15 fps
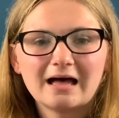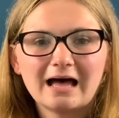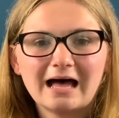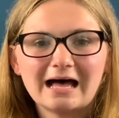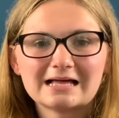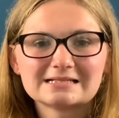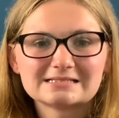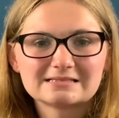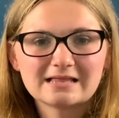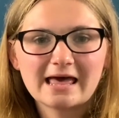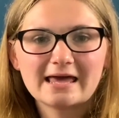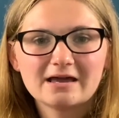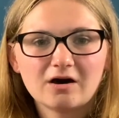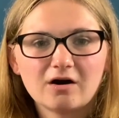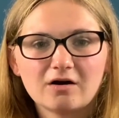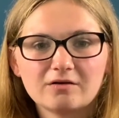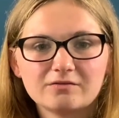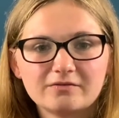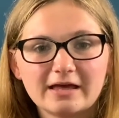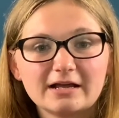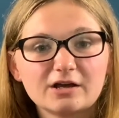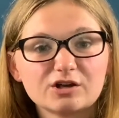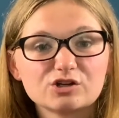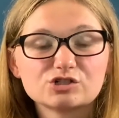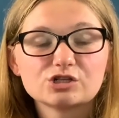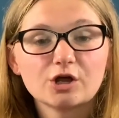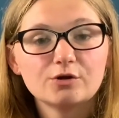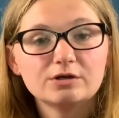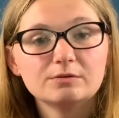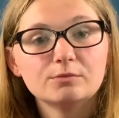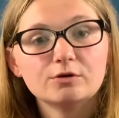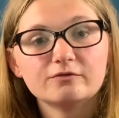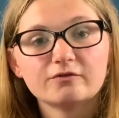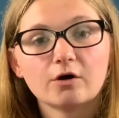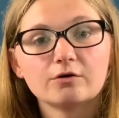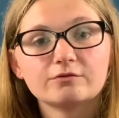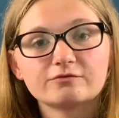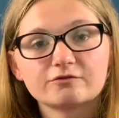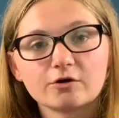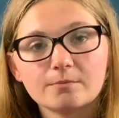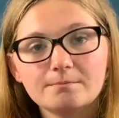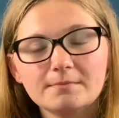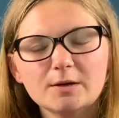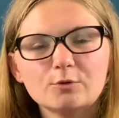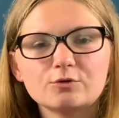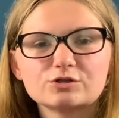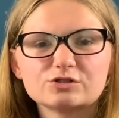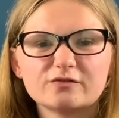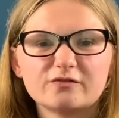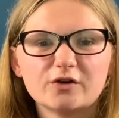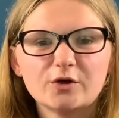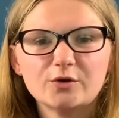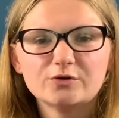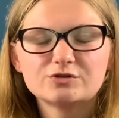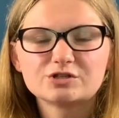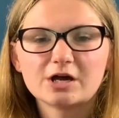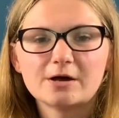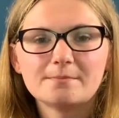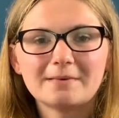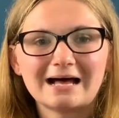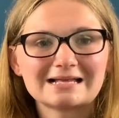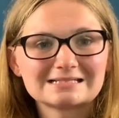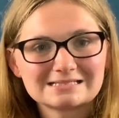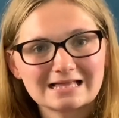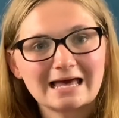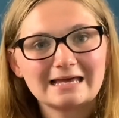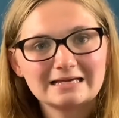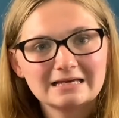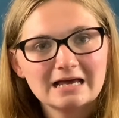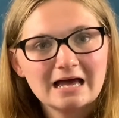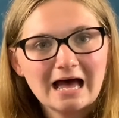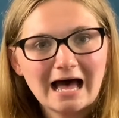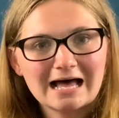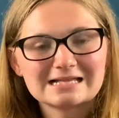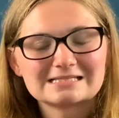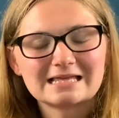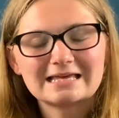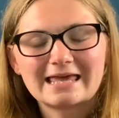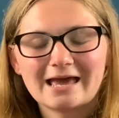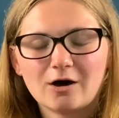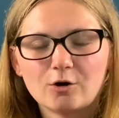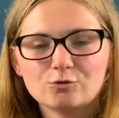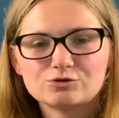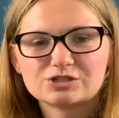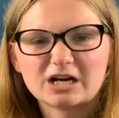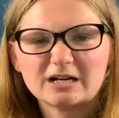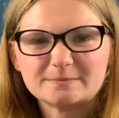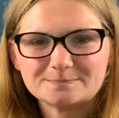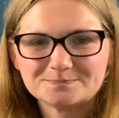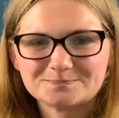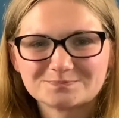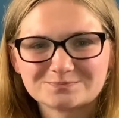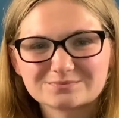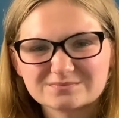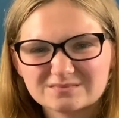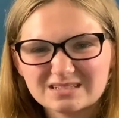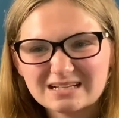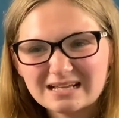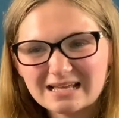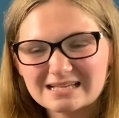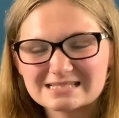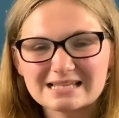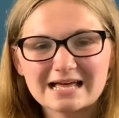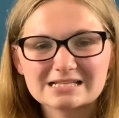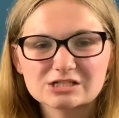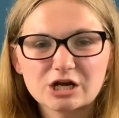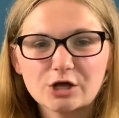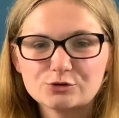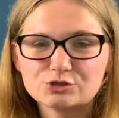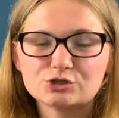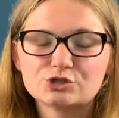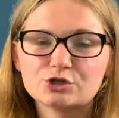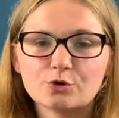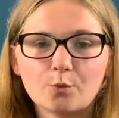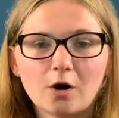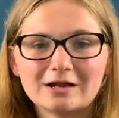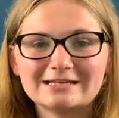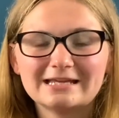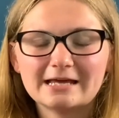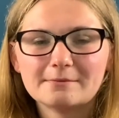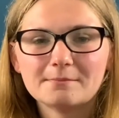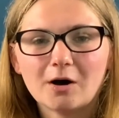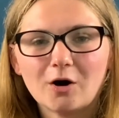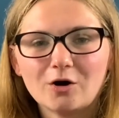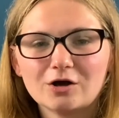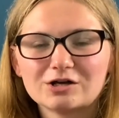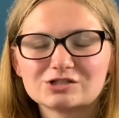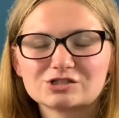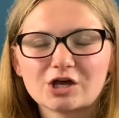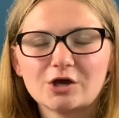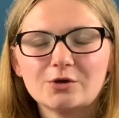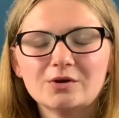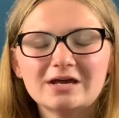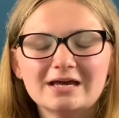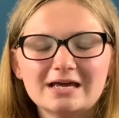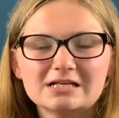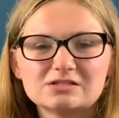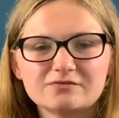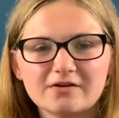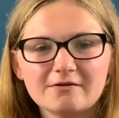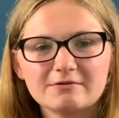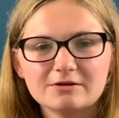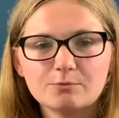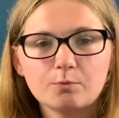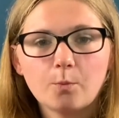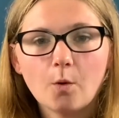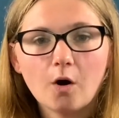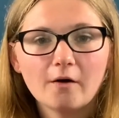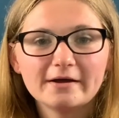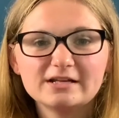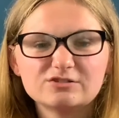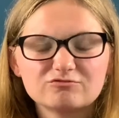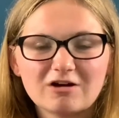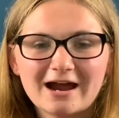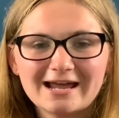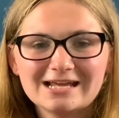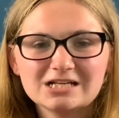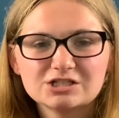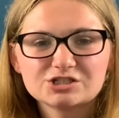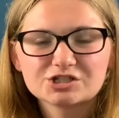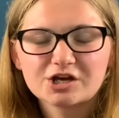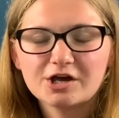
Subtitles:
as they are then going to slowly move on from milk to food as they get older. So that's closer to the 1 year mark. So it's a very wide range